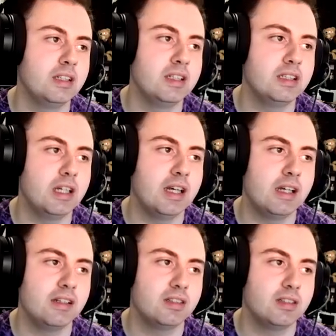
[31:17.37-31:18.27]
And then you
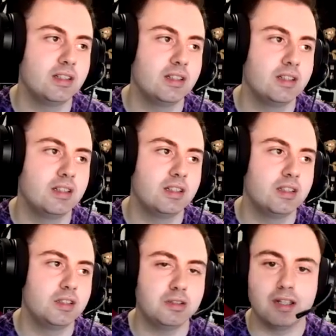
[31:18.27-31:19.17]
had
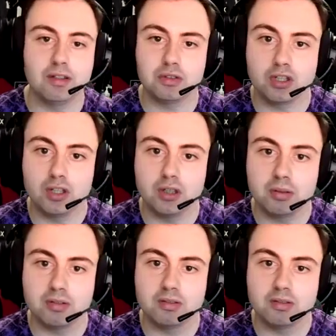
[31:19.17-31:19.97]
the little shop.